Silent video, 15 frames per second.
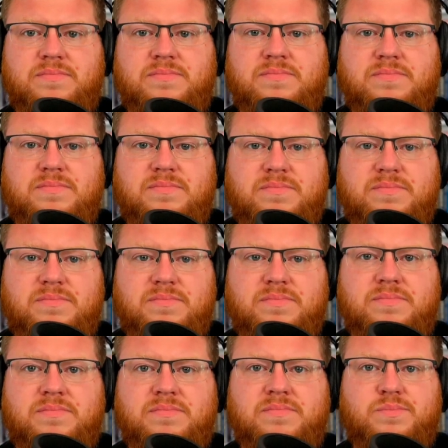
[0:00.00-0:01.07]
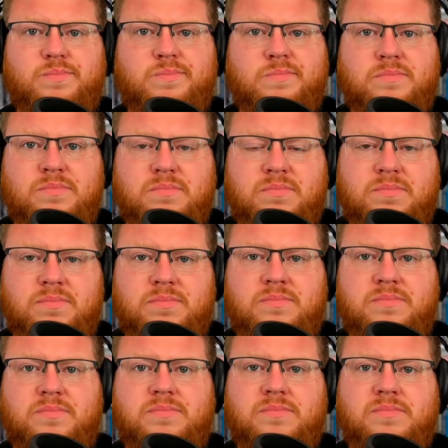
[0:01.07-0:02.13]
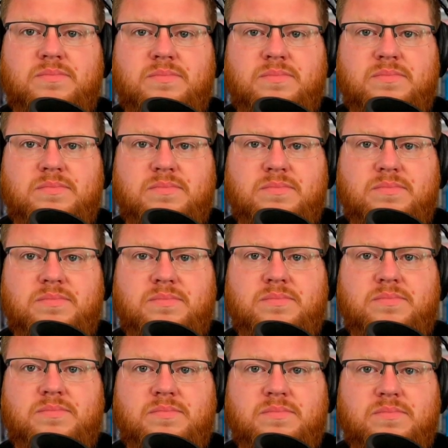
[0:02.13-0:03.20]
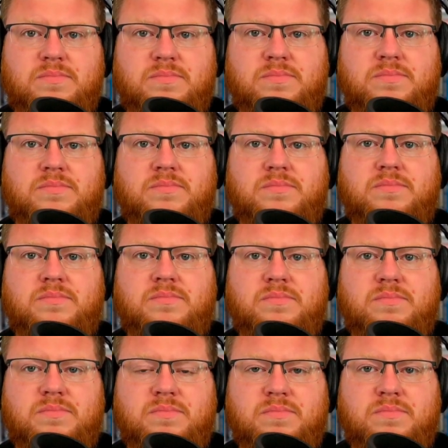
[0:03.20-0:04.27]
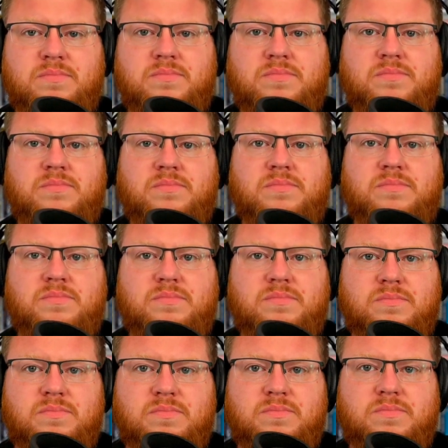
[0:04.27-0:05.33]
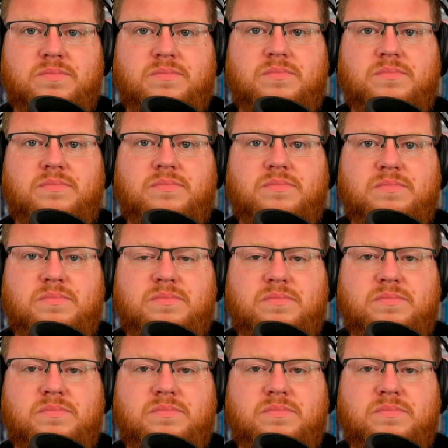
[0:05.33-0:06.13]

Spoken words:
This person isn't speaking.